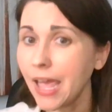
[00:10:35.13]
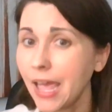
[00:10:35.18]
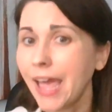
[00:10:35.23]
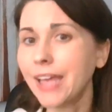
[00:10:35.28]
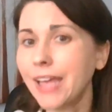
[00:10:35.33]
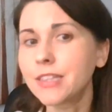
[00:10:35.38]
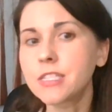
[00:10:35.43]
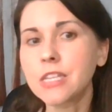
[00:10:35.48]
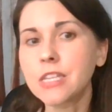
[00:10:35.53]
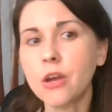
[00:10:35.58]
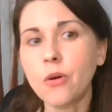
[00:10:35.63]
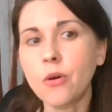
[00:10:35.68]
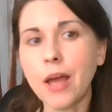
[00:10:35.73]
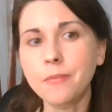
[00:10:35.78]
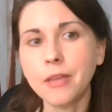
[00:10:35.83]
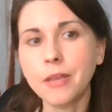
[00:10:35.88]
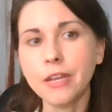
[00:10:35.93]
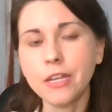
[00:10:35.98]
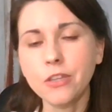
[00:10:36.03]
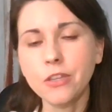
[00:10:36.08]
And so
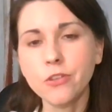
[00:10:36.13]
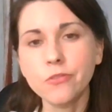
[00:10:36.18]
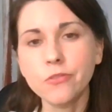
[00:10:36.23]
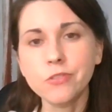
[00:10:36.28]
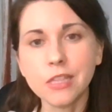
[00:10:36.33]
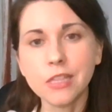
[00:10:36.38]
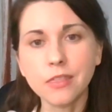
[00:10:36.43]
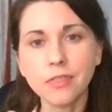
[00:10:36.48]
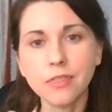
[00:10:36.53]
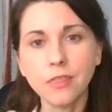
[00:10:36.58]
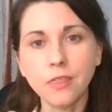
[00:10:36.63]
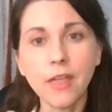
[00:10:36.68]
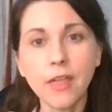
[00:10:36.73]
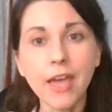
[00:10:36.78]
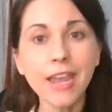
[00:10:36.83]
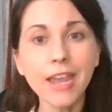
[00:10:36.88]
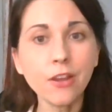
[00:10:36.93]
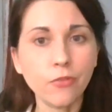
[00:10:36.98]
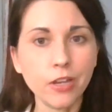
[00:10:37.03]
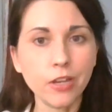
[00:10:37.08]
I'm going to use
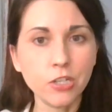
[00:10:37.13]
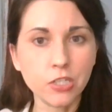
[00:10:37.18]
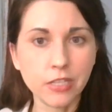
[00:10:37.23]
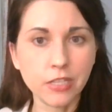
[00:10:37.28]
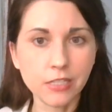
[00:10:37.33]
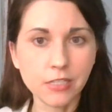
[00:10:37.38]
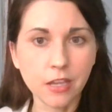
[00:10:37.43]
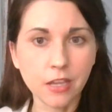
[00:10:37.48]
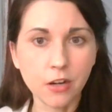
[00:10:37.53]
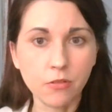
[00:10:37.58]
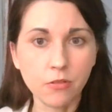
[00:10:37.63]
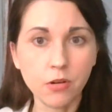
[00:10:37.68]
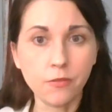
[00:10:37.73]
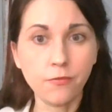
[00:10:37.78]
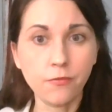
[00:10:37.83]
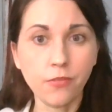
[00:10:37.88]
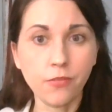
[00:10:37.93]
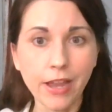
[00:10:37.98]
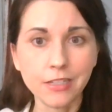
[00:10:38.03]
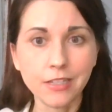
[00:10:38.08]
language that's going to
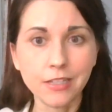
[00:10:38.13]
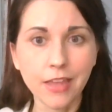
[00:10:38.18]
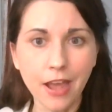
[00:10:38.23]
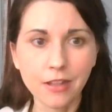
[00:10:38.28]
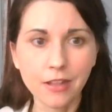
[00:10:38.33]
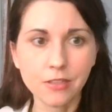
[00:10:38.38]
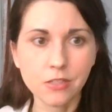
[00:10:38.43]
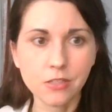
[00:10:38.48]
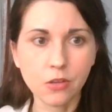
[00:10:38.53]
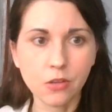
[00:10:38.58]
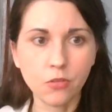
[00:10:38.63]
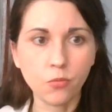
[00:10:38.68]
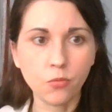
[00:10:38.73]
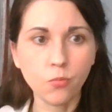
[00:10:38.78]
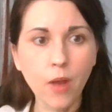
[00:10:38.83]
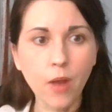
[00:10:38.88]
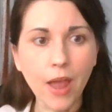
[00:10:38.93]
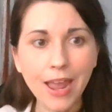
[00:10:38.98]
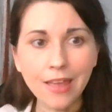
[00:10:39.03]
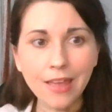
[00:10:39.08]
reflect that. So the
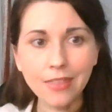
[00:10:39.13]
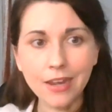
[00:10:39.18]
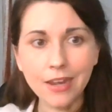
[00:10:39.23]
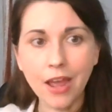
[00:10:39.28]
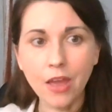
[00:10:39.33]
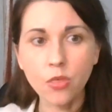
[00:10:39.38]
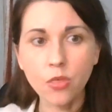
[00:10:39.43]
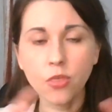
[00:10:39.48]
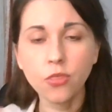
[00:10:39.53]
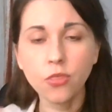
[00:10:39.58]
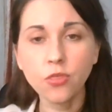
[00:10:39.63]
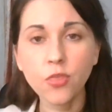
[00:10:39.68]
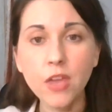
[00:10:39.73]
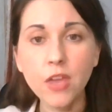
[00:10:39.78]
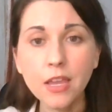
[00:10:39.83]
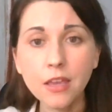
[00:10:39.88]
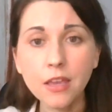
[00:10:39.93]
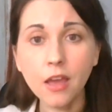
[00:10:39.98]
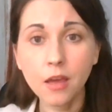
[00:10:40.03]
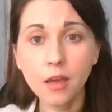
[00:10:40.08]
way that I
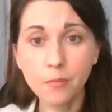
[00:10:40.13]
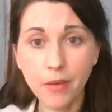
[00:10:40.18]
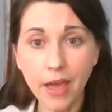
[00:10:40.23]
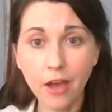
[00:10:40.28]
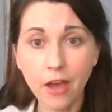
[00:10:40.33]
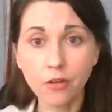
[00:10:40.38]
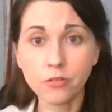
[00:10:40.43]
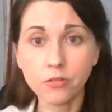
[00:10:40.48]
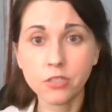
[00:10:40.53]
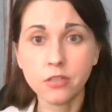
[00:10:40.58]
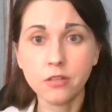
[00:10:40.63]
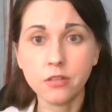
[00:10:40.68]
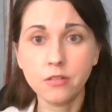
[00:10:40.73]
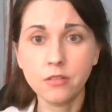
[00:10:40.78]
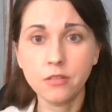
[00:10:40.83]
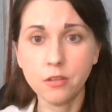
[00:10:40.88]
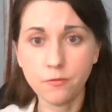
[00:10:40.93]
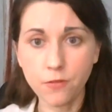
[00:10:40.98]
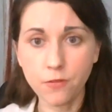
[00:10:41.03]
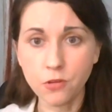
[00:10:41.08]
think about
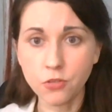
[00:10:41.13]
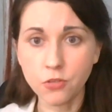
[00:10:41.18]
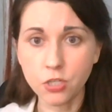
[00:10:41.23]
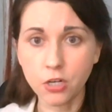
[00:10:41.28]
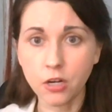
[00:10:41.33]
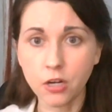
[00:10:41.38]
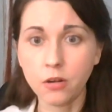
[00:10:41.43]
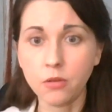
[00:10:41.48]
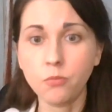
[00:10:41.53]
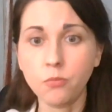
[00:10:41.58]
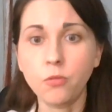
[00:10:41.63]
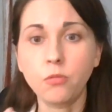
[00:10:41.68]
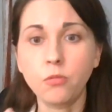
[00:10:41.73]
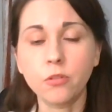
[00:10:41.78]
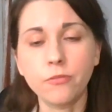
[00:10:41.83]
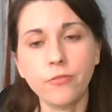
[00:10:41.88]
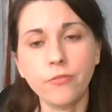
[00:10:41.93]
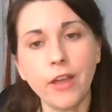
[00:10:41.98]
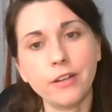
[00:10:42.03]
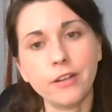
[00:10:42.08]
the future will
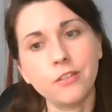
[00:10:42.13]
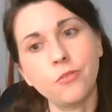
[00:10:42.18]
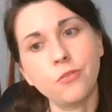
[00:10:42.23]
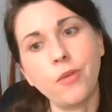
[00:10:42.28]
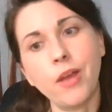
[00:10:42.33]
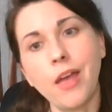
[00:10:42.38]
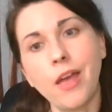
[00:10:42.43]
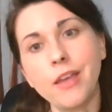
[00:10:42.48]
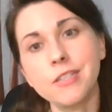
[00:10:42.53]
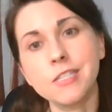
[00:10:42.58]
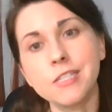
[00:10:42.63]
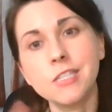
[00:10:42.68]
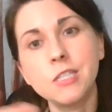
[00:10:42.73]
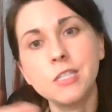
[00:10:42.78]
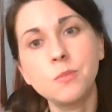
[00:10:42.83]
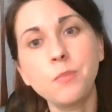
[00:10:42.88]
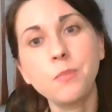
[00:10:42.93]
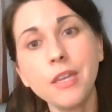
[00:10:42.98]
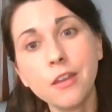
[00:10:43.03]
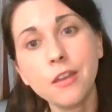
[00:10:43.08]
reflect the way I
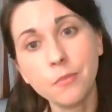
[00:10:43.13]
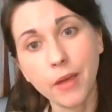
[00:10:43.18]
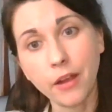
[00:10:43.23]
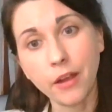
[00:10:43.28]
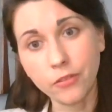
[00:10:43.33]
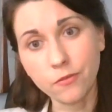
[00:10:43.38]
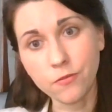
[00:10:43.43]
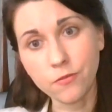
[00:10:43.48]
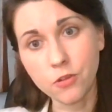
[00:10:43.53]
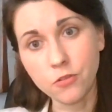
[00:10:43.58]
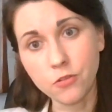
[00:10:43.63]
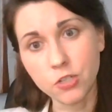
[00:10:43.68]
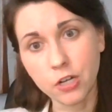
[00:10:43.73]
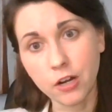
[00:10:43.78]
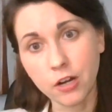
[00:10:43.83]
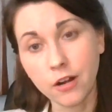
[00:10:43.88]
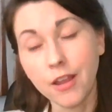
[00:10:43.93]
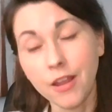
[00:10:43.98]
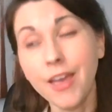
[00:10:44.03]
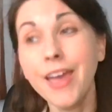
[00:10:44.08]
speak about the
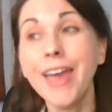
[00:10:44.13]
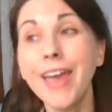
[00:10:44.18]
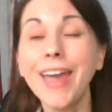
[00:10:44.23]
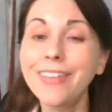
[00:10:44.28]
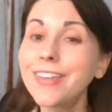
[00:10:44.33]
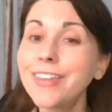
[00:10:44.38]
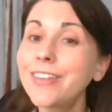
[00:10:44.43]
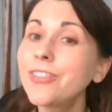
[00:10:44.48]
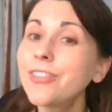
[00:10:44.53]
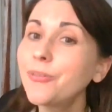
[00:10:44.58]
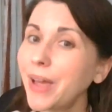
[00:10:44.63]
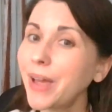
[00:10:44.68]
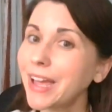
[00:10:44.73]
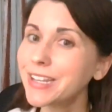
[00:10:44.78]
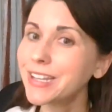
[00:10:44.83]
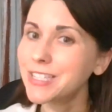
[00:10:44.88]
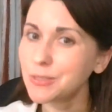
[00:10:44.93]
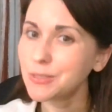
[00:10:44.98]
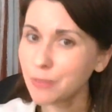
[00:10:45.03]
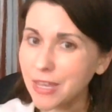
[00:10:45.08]
future. And then the way I
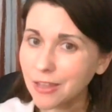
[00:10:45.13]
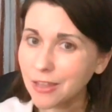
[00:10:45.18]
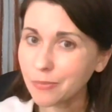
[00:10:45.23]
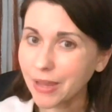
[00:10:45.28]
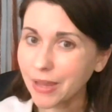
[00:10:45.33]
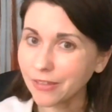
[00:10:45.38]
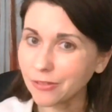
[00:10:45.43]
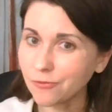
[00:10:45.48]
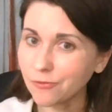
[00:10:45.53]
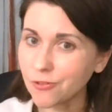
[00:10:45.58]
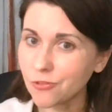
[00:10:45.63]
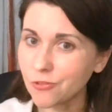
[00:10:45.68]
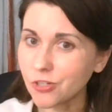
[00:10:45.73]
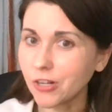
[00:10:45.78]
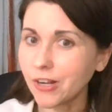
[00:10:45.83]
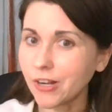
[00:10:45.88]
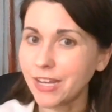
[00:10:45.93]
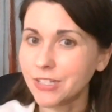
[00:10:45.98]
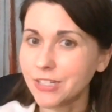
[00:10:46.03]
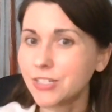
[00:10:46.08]
speak about the future
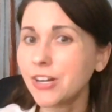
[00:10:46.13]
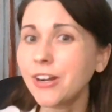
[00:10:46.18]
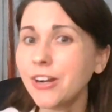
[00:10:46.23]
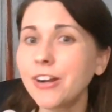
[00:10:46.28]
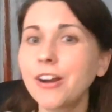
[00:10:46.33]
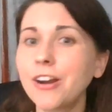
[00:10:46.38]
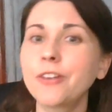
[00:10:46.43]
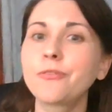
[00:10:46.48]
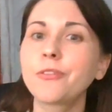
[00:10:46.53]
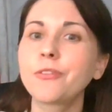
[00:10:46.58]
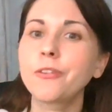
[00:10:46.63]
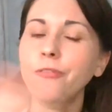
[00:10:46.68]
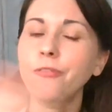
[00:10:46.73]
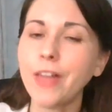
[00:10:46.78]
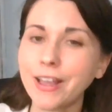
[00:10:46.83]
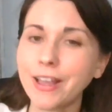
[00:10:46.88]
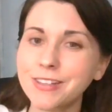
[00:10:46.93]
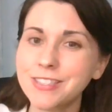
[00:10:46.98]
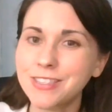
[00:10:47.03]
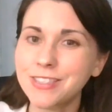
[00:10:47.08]
in turn
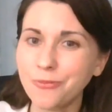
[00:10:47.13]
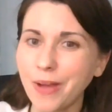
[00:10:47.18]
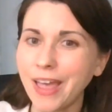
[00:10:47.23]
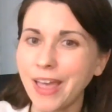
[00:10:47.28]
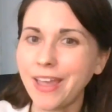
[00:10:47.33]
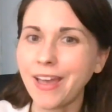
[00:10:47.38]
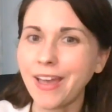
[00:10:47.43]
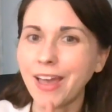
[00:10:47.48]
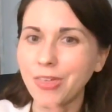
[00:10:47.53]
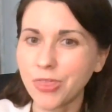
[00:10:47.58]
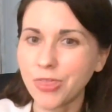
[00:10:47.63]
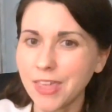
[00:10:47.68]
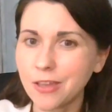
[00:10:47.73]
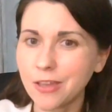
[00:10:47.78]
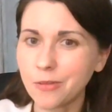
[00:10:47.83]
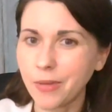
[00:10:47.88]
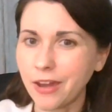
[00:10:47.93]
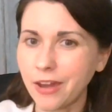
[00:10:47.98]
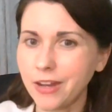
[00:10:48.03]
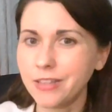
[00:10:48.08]
reflects the way I think
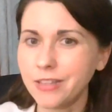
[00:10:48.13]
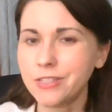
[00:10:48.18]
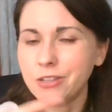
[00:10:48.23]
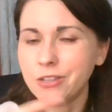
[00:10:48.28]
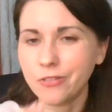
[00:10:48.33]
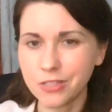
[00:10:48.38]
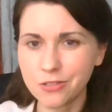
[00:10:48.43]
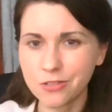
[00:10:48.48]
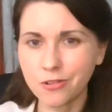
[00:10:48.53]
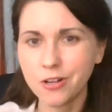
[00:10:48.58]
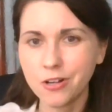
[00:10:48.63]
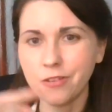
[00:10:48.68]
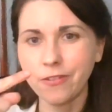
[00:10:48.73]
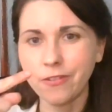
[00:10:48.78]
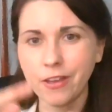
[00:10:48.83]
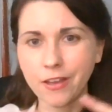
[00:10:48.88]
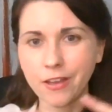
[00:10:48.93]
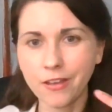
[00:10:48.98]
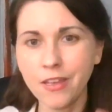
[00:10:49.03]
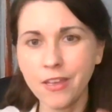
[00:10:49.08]
about it. So it's sort of
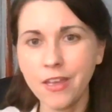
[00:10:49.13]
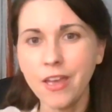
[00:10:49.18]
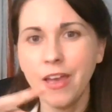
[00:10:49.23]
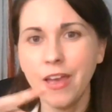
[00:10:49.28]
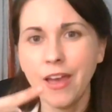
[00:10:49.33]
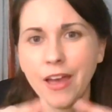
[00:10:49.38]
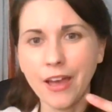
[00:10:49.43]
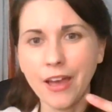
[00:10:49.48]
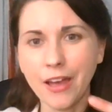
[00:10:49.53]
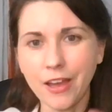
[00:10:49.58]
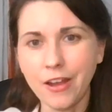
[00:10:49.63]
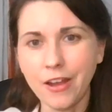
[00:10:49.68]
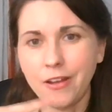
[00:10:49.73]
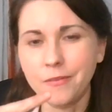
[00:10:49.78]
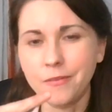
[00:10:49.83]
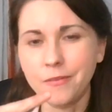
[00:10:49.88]
a